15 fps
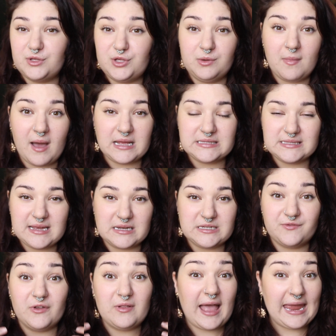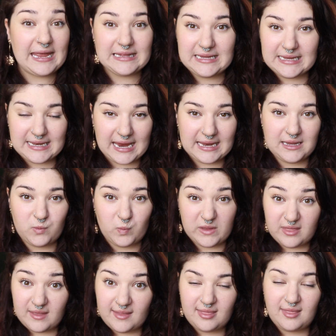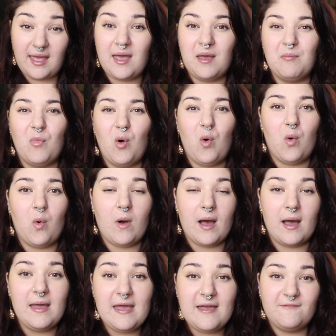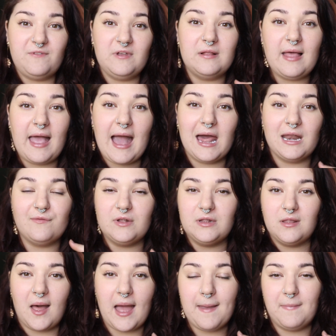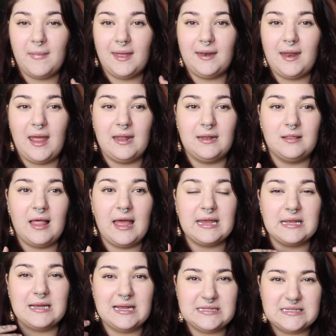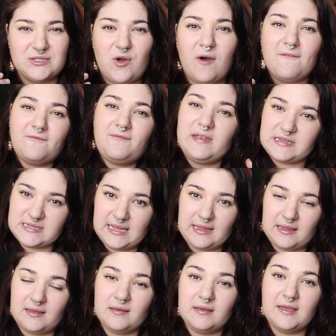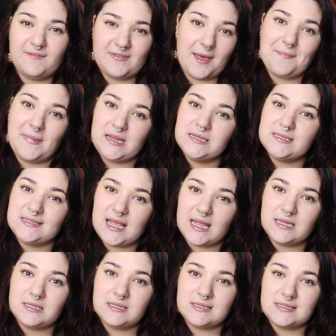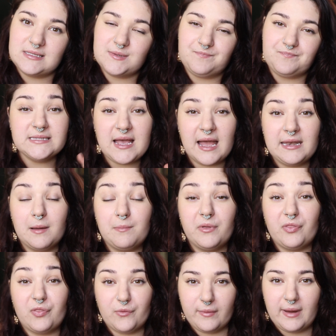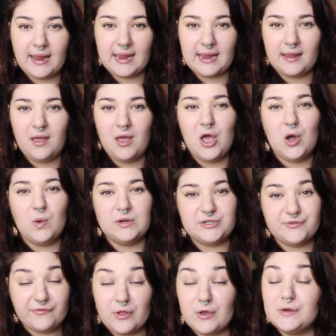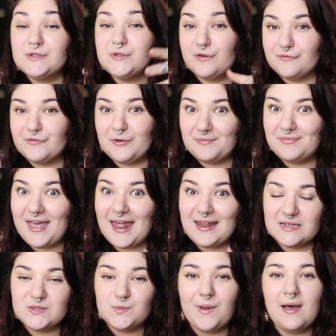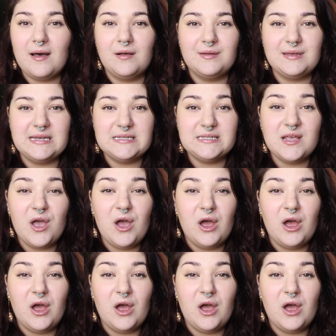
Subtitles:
you might start to feel alienated within them or feel out of alignment and like it's not fitting, if that makes sense. Sign number three, which flows on from that as well, is